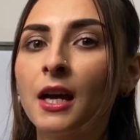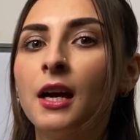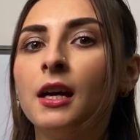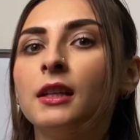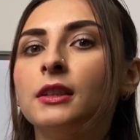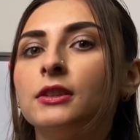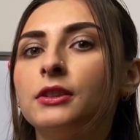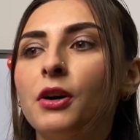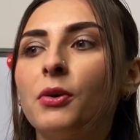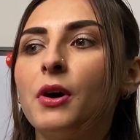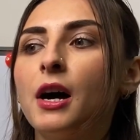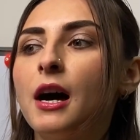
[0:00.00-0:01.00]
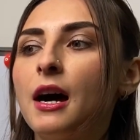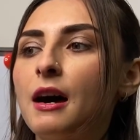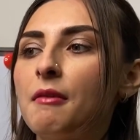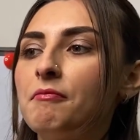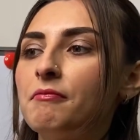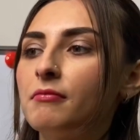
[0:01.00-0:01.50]
So
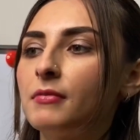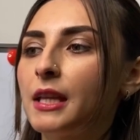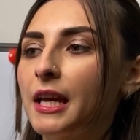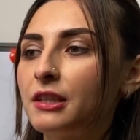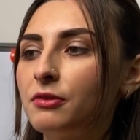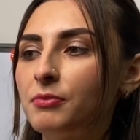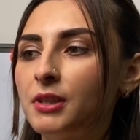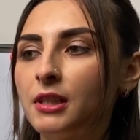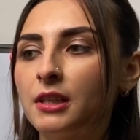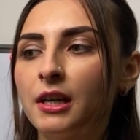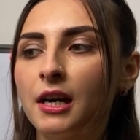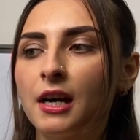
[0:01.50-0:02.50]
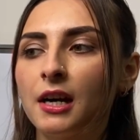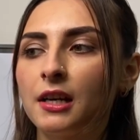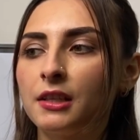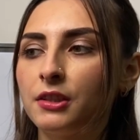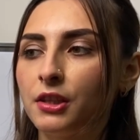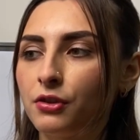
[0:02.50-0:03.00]
let me
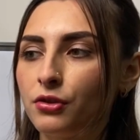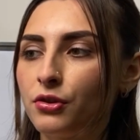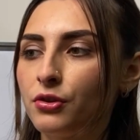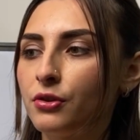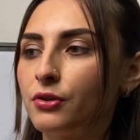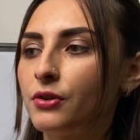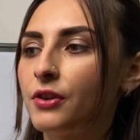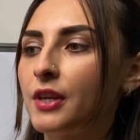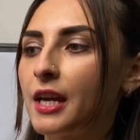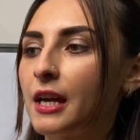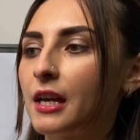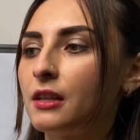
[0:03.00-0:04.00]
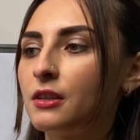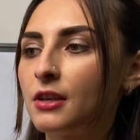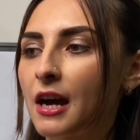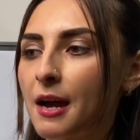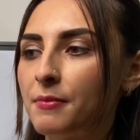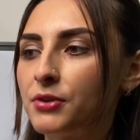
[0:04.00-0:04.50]
teach you the
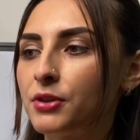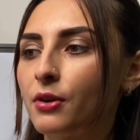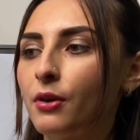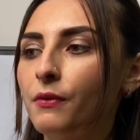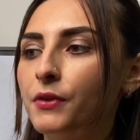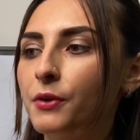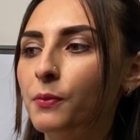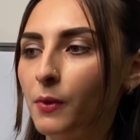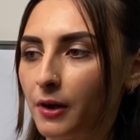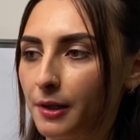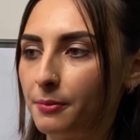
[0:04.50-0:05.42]
types of the verbs